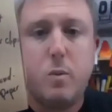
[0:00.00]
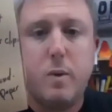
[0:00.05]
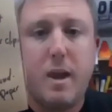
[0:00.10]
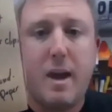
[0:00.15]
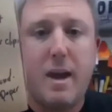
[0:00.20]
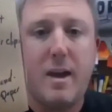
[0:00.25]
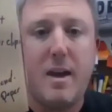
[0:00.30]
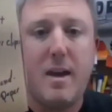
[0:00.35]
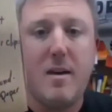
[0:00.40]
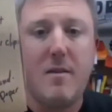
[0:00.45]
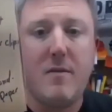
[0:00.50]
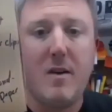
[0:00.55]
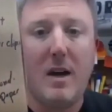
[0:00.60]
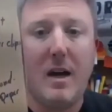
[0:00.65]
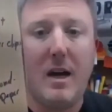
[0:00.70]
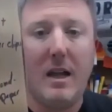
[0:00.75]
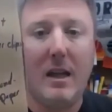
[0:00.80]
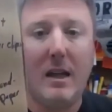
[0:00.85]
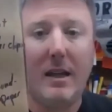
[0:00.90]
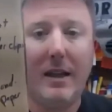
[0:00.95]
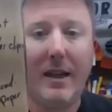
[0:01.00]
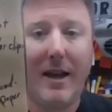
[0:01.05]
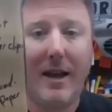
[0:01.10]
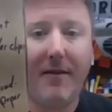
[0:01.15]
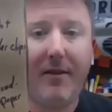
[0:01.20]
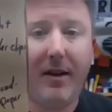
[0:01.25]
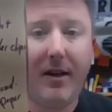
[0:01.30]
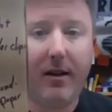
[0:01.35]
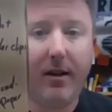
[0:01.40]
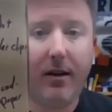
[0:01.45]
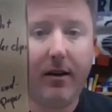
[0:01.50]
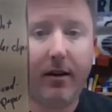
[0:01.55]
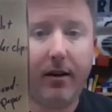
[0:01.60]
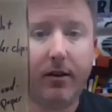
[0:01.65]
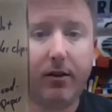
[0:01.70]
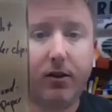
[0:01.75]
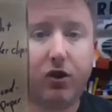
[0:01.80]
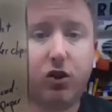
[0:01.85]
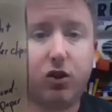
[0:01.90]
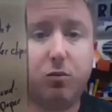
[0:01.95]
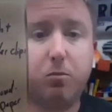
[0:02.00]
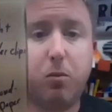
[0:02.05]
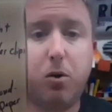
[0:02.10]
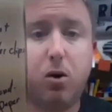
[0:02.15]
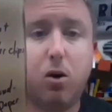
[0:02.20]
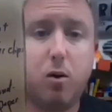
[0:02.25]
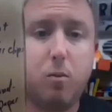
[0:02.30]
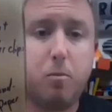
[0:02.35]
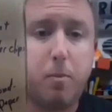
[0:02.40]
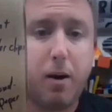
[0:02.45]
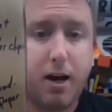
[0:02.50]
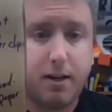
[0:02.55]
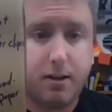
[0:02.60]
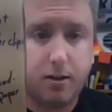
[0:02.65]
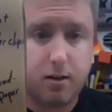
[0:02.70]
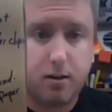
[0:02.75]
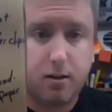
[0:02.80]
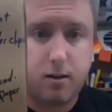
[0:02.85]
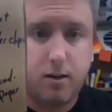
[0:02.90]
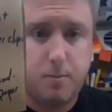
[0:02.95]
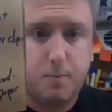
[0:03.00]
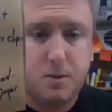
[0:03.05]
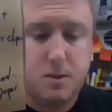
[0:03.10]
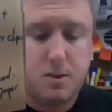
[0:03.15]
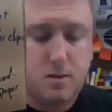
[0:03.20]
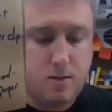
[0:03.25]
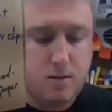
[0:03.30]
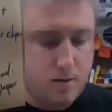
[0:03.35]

We have 11 small binder clips.